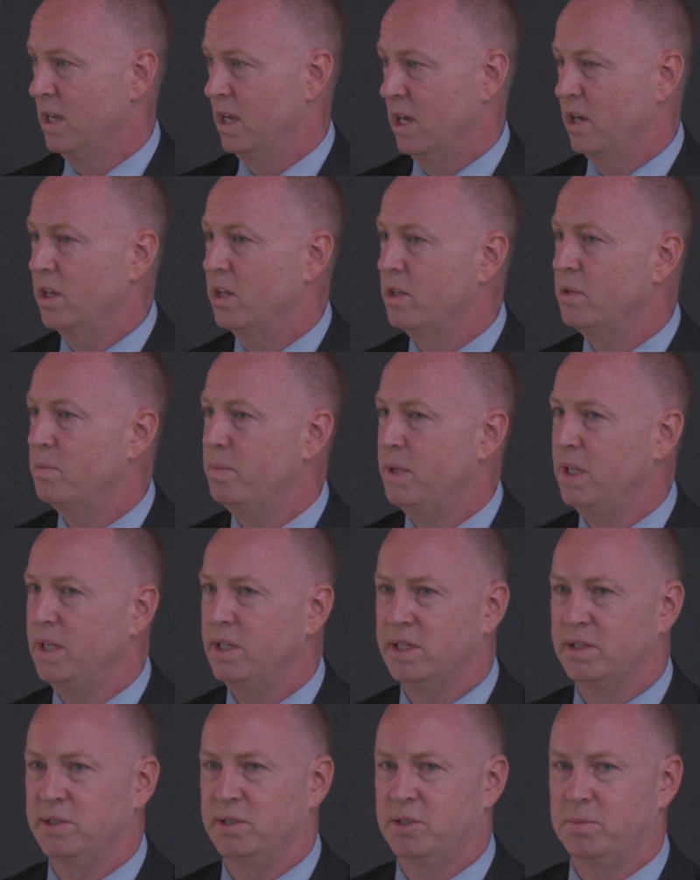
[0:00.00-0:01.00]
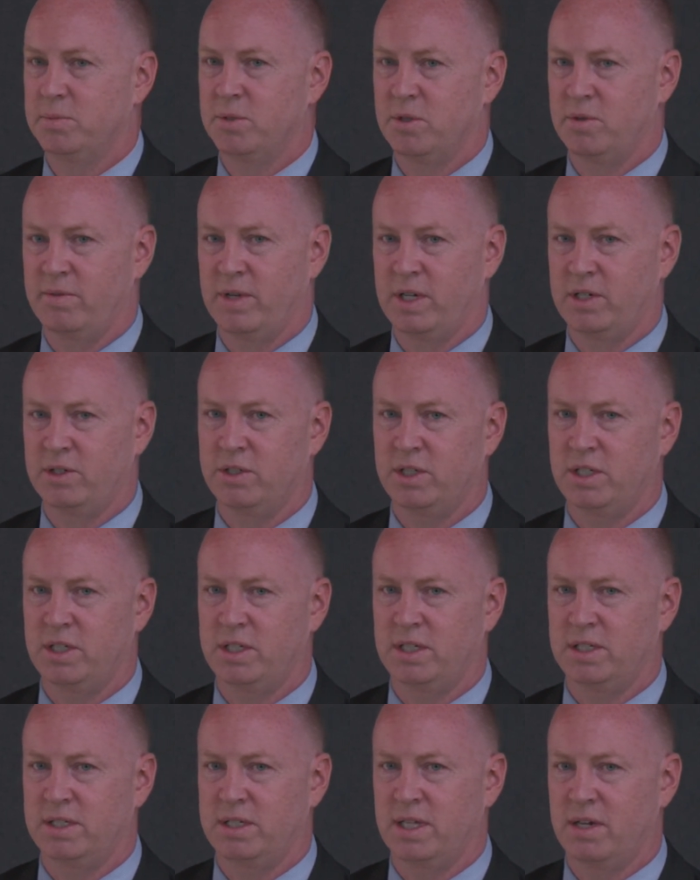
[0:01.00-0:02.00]
Another big consumer of energy
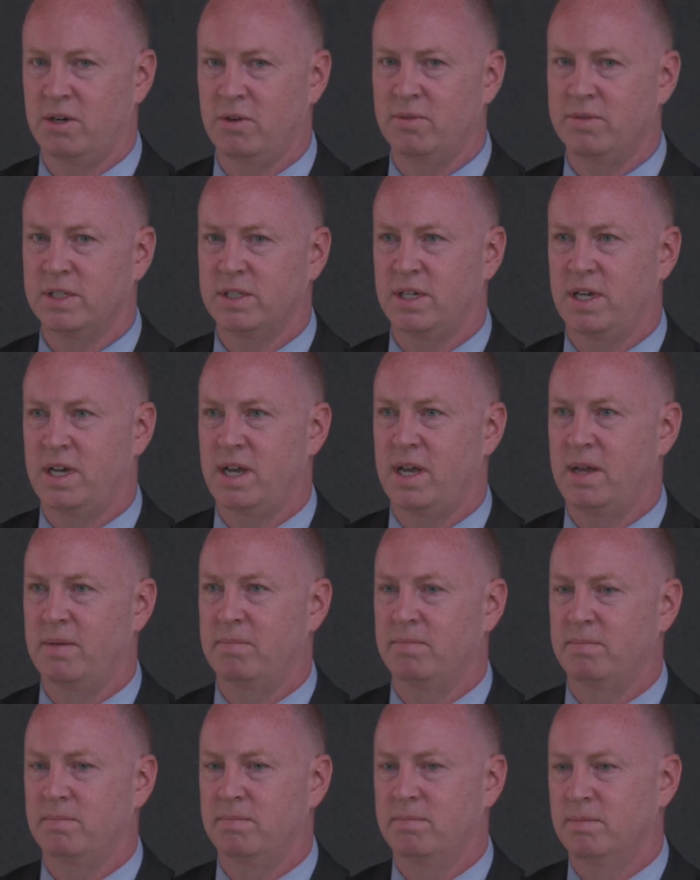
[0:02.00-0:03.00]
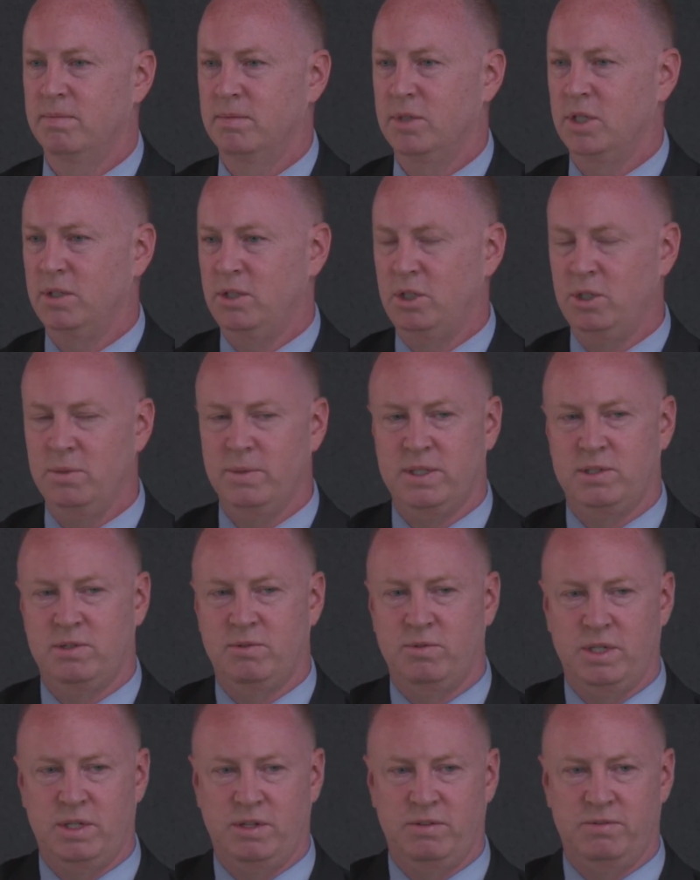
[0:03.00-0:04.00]
is that over time, the UN's a
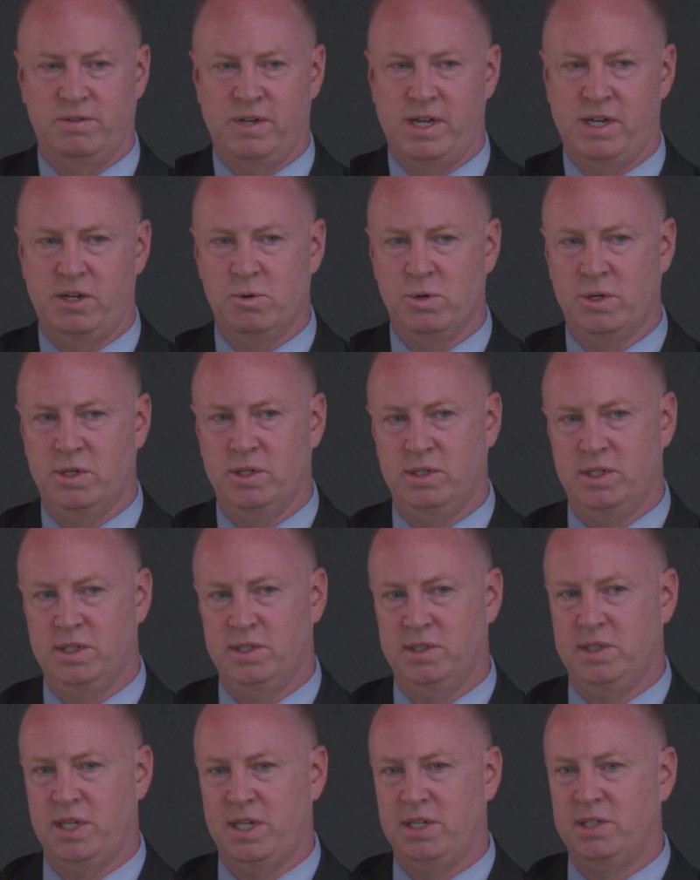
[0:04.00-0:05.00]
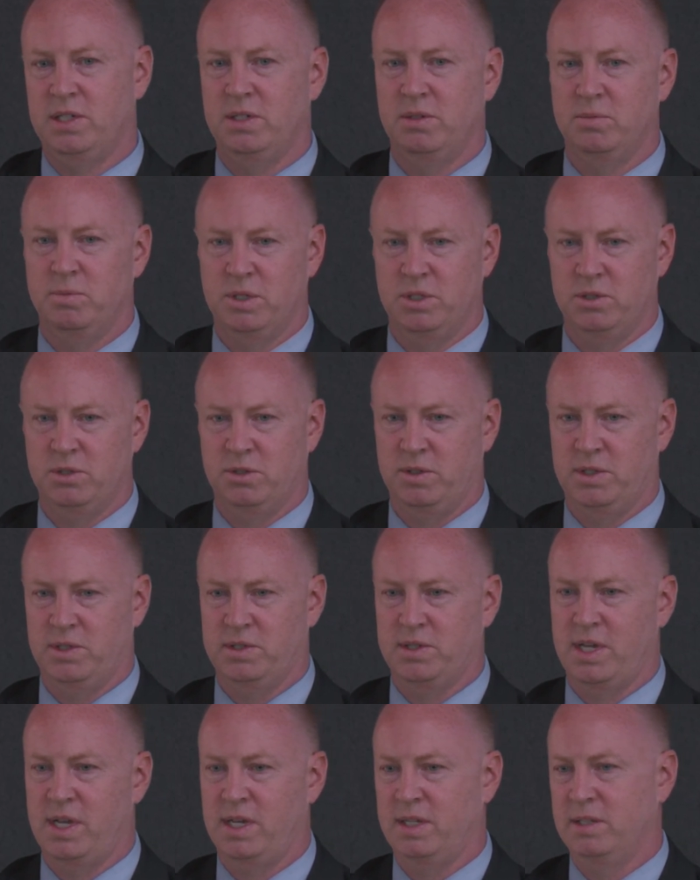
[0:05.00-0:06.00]
really flat organization. Once you're
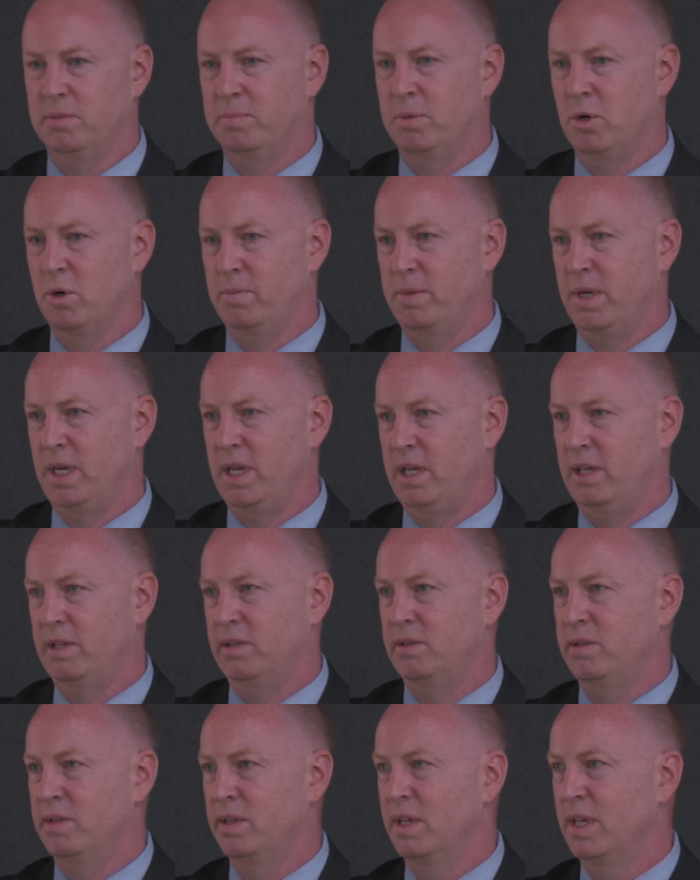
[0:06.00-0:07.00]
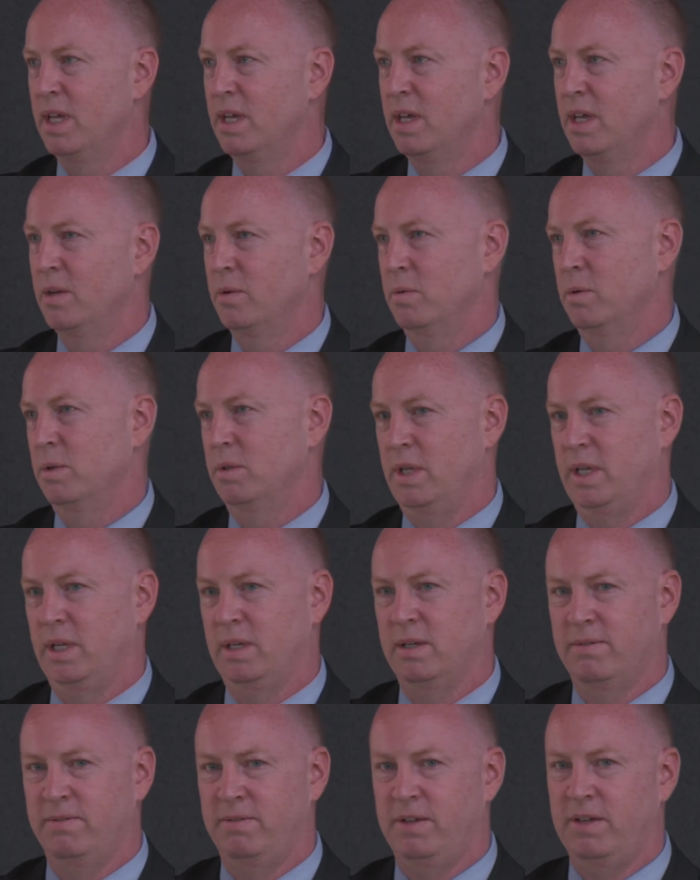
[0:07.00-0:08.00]
inside, department heads were
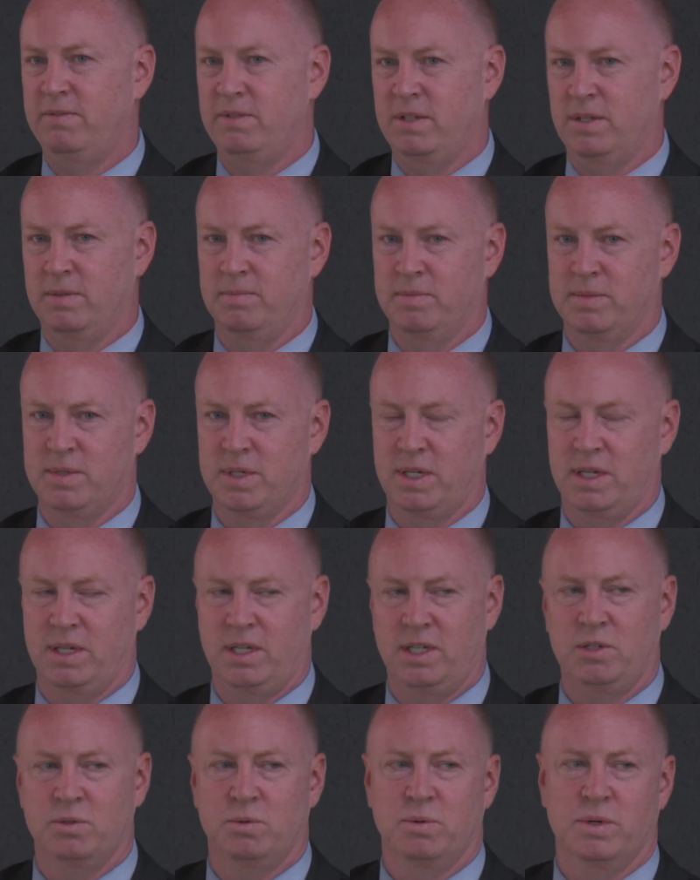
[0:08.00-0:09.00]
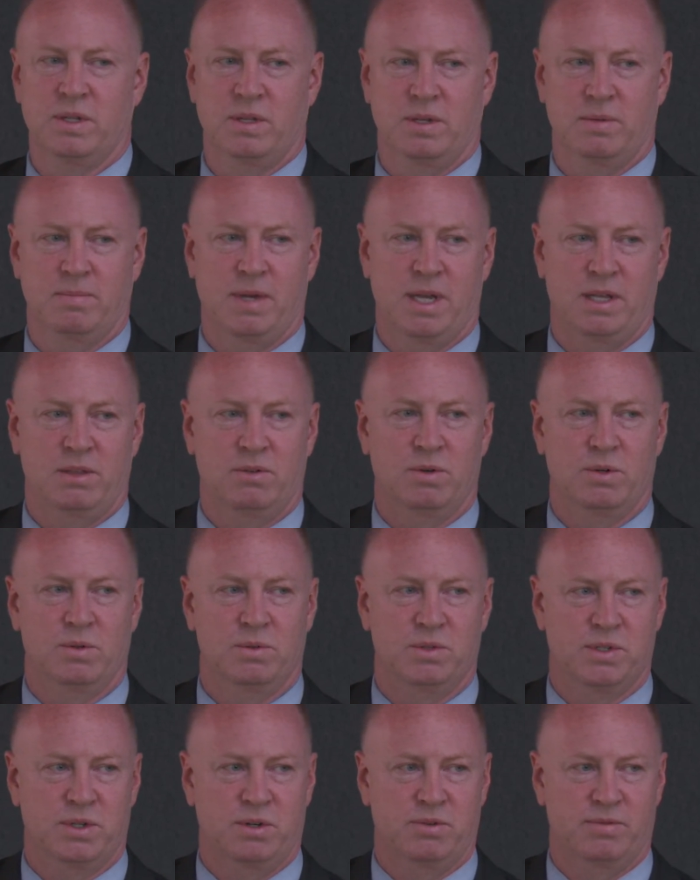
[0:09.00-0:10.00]
like fiefdoms, and each one of them had their
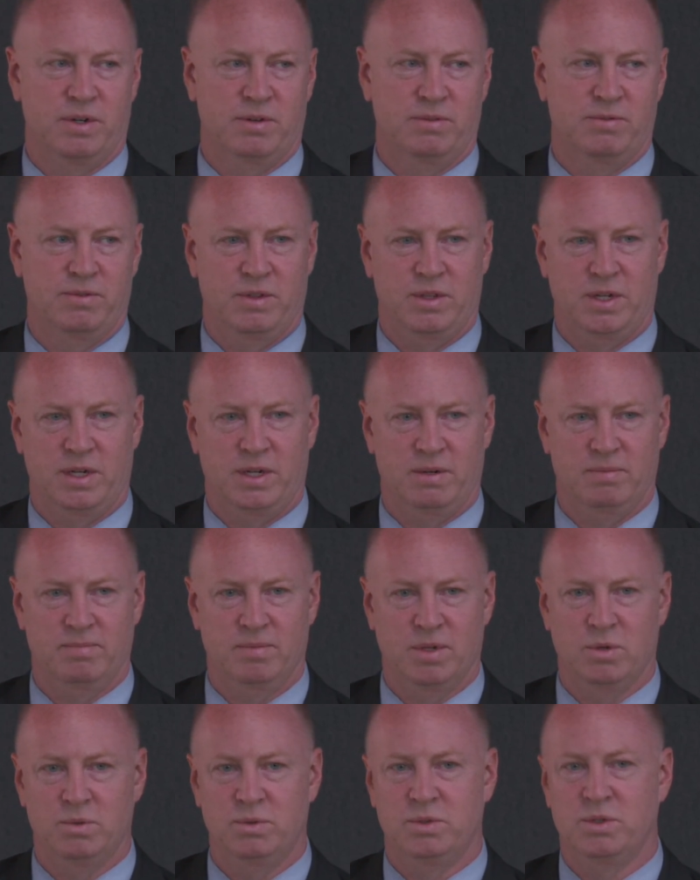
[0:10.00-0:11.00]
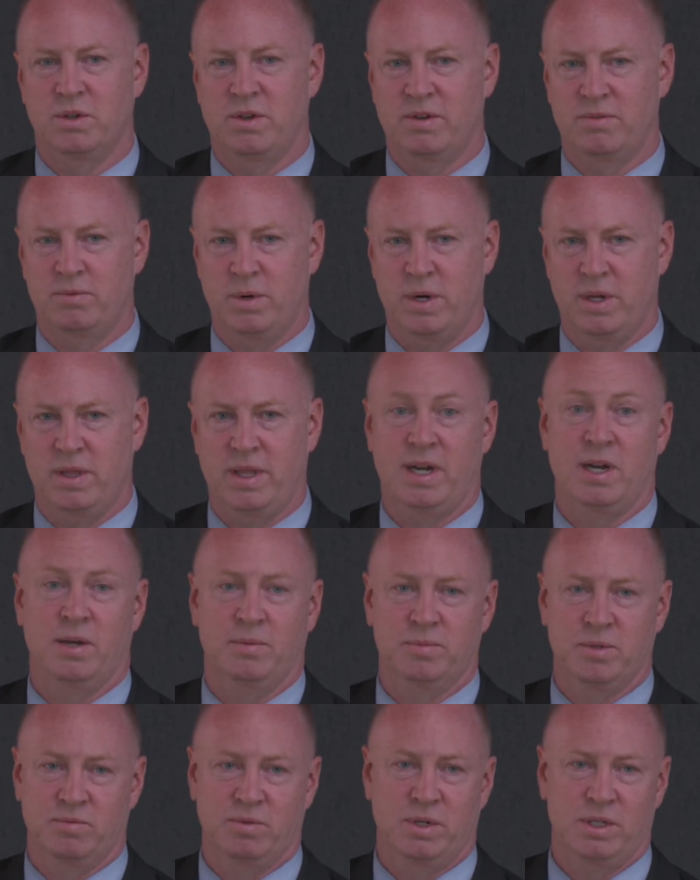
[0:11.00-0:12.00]
own server for their own software that
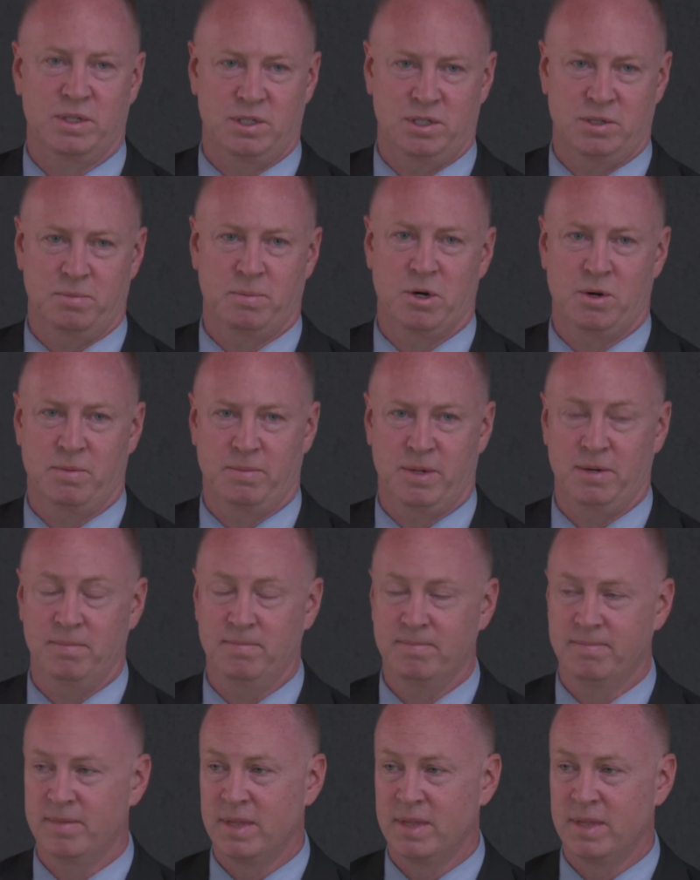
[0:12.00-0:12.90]
helped them run the department.